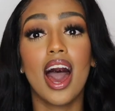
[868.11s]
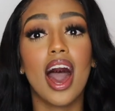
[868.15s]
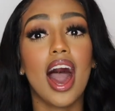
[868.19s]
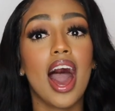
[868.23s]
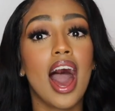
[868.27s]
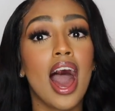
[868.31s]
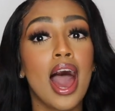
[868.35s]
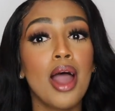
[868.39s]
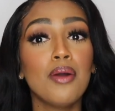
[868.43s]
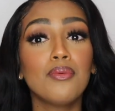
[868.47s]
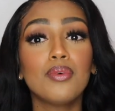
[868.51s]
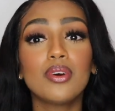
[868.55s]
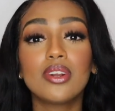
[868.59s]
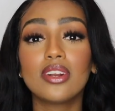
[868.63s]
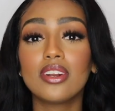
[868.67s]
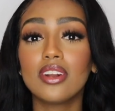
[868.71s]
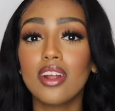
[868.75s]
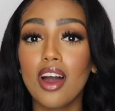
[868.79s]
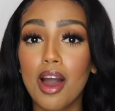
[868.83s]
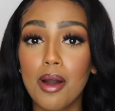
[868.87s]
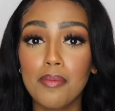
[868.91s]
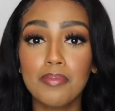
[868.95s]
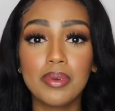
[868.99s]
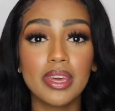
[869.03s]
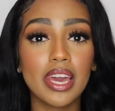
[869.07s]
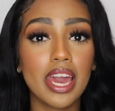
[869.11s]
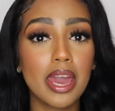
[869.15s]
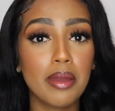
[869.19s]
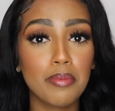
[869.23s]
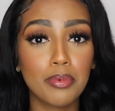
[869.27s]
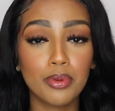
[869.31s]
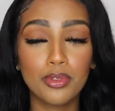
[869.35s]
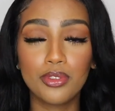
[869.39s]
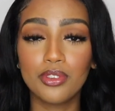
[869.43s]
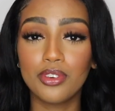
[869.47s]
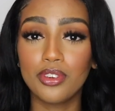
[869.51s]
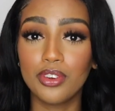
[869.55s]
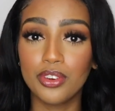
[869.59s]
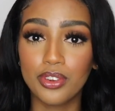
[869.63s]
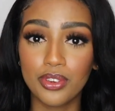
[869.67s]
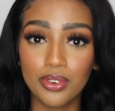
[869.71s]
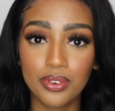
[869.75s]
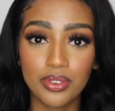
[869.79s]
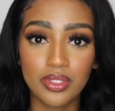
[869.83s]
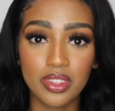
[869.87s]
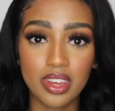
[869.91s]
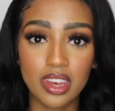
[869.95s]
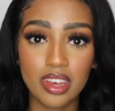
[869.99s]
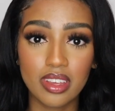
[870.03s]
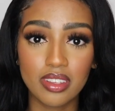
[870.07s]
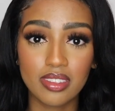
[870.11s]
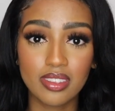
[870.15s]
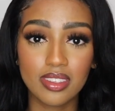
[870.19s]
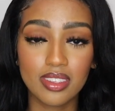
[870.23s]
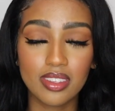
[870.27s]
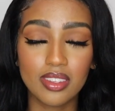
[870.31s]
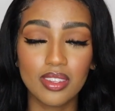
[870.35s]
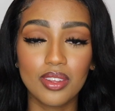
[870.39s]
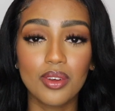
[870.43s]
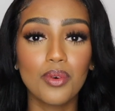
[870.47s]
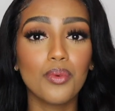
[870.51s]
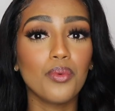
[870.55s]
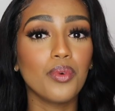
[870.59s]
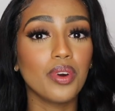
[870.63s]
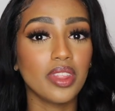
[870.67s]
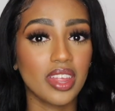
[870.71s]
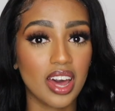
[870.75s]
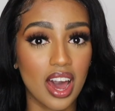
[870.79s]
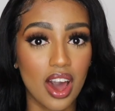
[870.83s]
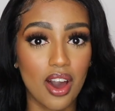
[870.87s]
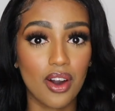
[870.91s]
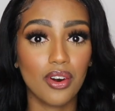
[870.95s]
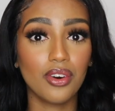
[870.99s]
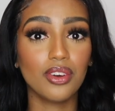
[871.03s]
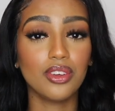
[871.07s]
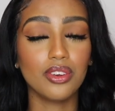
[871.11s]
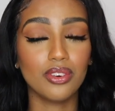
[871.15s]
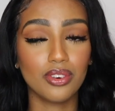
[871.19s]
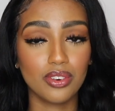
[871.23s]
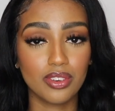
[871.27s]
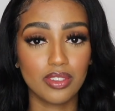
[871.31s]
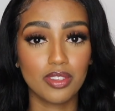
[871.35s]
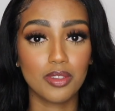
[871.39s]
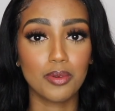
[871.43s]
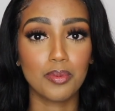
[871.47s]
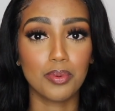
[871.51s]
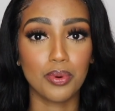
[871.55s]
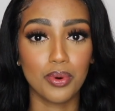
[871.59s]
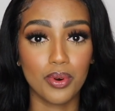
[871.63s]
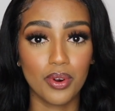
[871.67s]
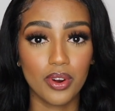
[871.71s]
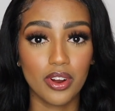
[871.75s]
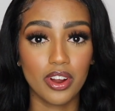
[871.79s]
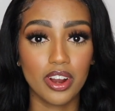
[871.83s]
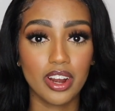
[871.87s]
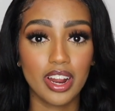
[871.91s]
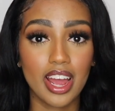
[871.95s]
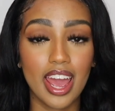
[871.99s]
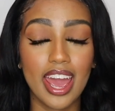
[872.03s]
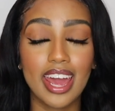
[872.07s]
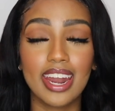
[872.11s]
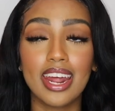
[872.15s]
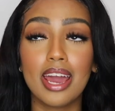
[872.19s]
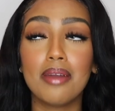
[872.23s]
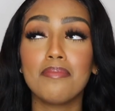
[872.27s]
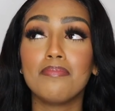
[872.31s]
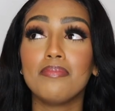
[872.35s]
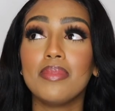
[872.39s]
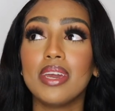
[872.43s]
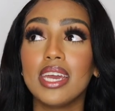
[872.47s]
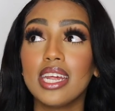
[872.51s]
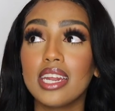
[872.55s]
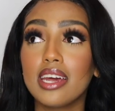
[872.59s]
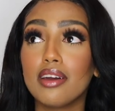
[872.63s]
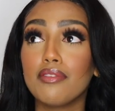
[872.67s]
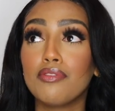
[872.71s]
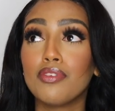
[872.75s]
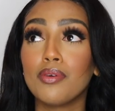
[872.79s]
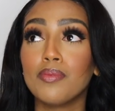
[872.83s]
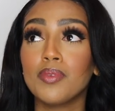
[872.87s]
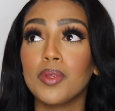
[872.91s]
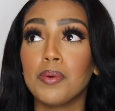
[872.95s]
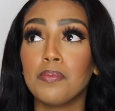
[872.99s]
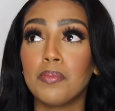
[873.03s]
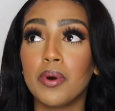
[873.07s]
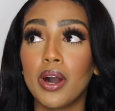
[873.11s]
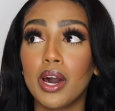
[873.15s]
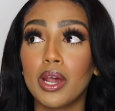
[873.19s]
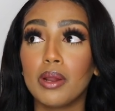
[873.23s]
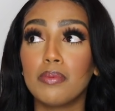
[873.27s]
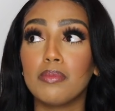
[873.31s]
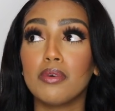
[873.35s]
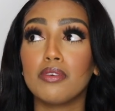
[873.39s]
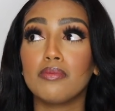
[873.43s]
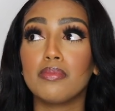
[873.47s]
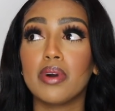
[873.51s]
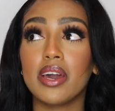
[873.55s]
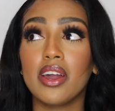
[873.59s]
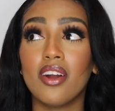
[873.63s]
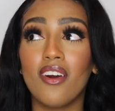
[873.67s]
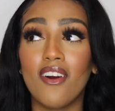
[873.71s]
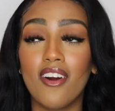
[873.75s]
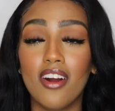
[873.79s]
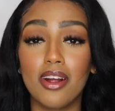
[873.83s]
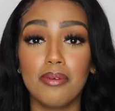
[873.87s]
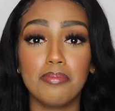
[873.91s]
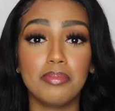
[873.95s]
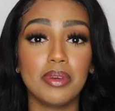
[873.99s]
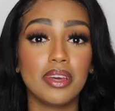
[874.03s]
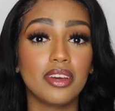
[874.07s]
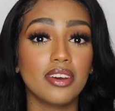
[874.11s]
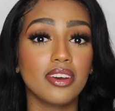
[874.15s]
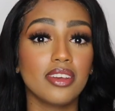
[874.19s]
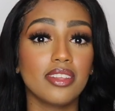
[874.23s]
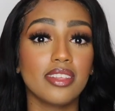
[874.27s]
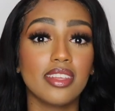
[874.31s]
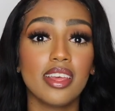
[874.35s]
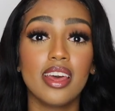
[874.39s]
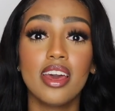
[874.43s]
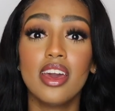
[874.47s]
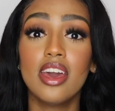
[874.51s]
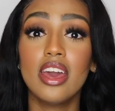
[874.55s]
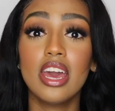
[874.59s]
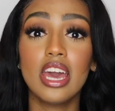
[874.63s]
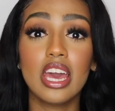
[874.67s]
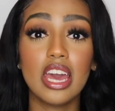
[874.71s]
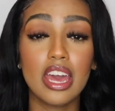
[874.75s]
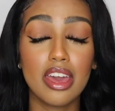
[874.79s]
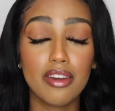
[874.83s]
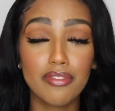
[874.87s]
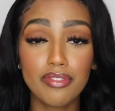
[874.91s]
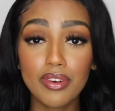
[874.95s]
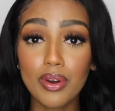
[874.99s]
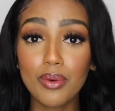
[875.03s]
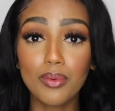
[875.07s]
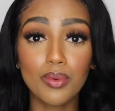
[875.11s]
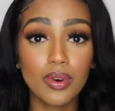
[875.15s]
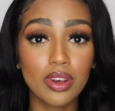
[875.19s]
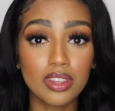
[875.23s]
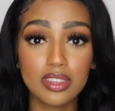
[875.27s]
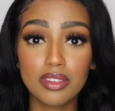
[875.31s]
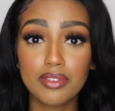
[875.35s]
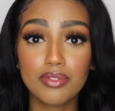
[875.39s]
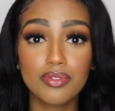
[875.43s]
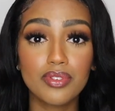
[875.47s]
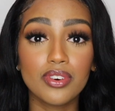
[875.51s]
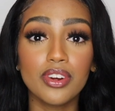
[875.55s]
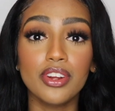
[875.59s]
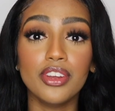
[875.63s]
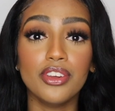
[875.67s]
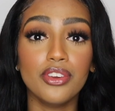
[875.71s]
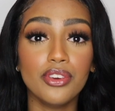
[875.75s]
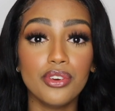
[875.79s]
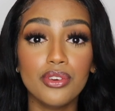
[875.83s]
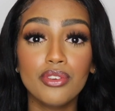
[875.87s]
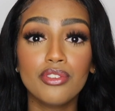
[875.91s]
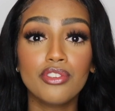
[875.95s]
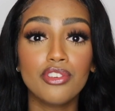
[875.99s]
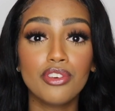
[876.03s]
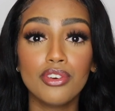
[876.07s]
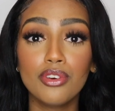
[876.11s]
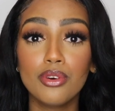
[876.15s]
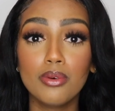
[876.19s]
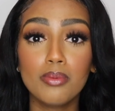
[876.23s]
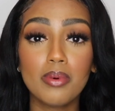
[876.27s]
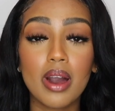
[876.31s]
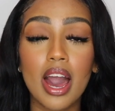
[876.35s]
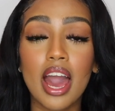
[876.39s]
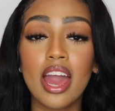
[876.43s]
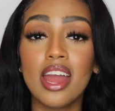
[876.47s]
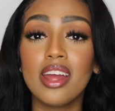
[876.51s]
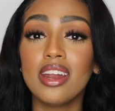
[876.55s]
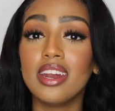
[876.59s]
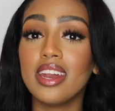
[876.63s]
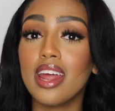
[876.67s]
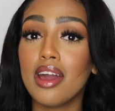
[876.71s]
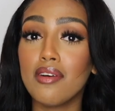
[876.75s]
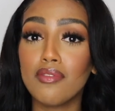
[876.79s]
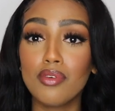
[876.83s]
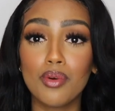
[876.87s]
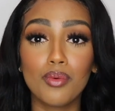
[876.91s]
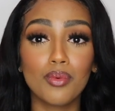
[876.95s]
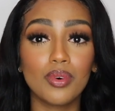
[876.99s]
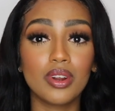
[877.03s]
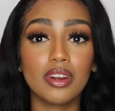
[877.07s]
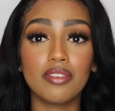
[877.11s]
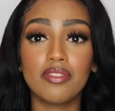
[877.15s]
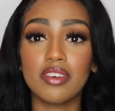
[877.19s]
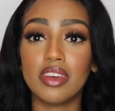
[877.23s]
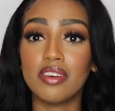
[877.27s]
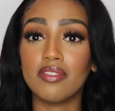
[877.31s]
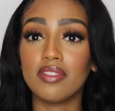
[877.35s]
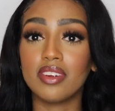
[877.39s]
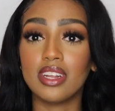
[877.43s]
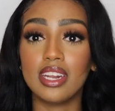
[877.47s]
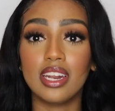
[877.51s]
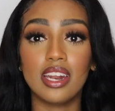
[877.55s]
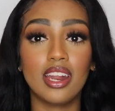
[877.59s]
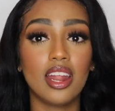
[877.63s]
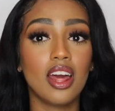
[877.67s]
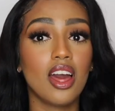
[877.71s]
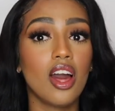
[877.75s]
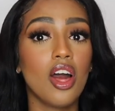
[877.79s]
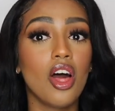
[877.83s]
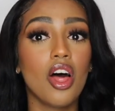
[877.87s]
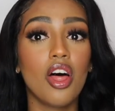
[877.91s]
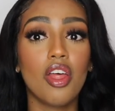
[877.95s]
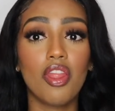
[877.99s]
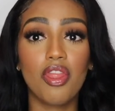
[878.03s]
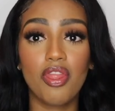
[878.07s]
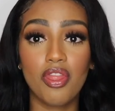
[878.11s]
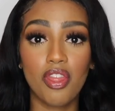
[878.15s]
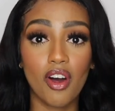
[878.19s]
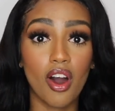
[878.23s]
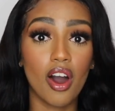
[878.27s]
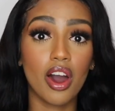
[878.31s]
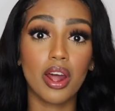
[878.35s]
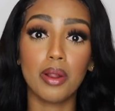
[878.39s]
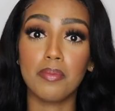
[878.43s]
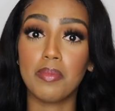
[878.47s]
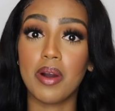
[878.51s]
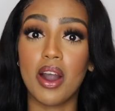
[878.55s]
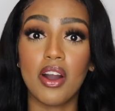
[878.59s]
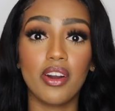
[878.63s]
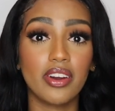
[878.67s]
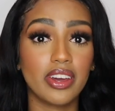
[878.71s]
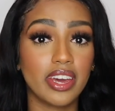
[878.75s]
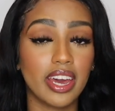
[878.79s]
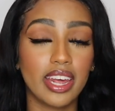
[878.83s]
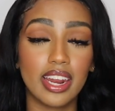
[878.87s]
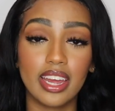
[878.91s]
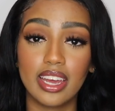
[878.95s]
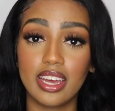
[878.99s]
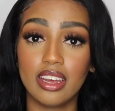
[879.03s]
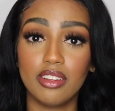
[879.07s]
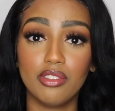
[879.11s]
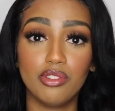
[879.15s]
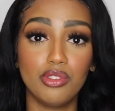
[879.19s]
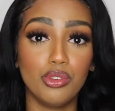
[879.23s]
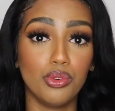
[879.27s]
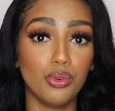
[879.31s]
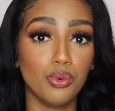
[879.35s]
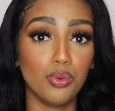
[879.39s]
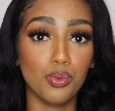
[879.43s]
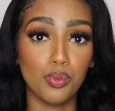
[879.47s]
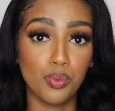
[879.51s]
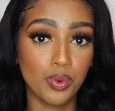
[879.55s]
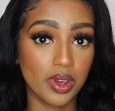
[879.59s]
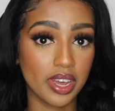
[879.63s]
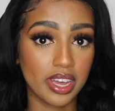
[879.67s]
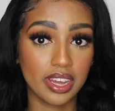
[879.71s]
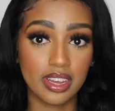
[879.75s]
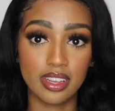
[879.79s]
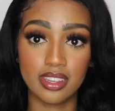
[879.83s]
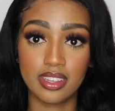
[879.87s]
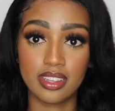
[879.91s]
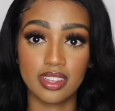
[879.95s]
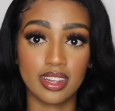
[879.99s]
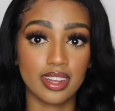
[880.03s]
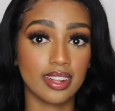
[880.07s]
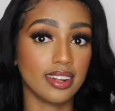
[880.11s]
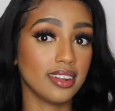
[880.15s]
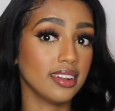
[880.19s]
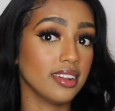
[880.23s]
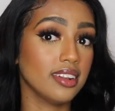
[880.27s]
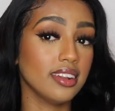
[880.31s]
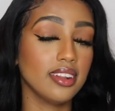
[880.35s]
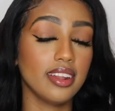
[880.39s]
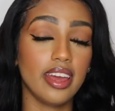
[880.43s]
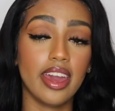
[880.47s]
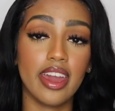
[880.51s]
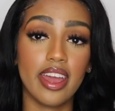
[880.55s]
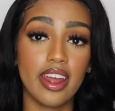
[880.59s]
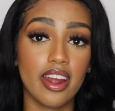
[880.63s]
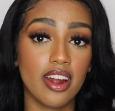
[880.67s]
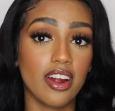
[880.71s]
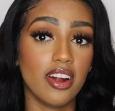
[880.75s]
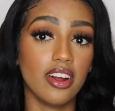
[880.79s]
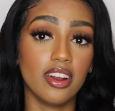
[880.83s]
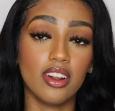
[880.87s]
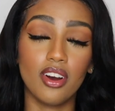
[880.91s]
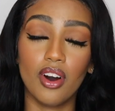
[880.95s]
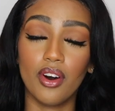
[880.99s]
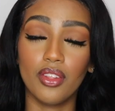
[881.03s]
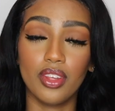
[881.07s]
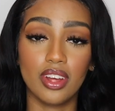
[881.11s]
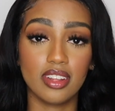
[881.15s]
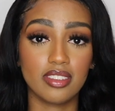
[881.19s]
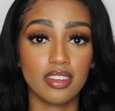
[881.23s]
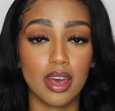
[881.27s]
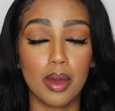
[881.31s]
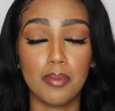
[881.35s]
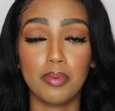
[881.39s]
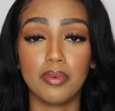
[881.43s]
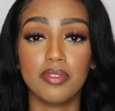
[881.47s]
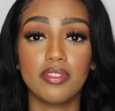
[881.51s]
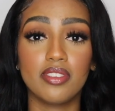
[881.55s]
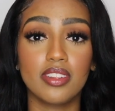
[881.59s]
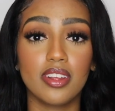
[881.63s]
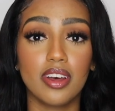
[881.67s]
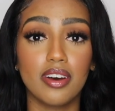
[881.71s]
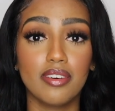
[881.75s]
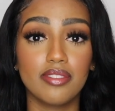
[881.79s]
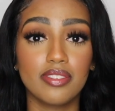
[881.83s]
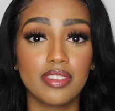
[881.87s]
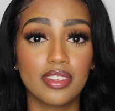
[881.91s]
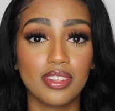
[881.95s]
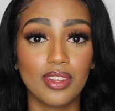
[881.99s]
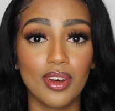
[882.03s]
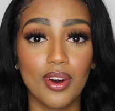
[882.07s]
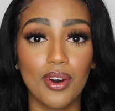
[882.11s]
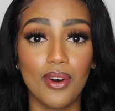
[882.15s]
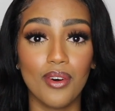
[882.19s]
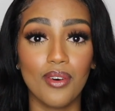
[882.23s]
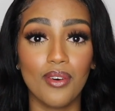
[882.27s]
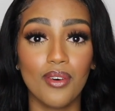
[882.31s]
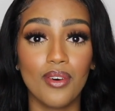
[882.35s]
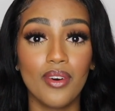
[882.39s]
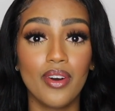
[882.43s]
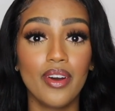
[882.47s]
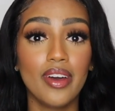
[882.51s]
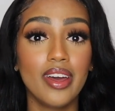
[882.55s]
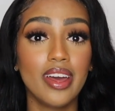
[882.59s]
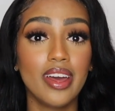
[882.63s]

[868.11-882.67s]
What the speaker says: I would not be able to do this without your support, and I mean it from the bottom of my heart, because if it wasn't for YouTube, I never would have even thought about getting into wigs and hair and all that type of stuff. So